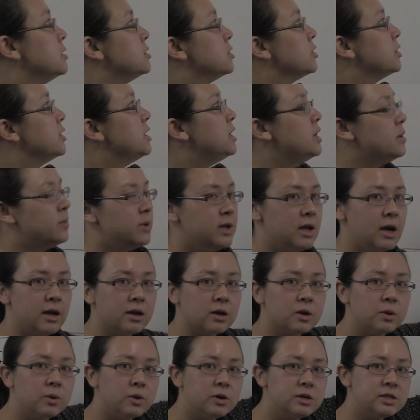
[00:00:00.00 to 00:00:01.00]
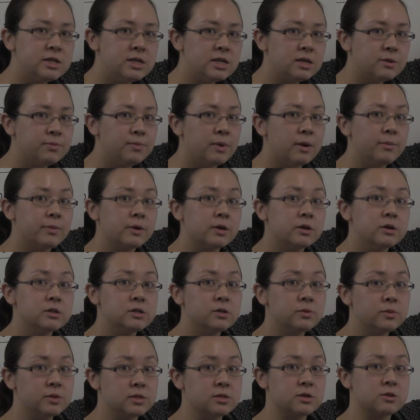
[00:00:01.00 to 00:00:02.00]
So here we had a quartic, but because
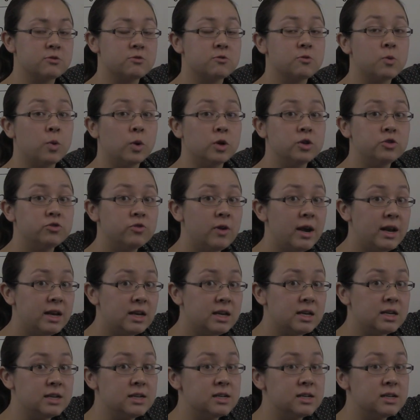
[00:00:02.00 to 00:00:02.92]
it was a quadratic in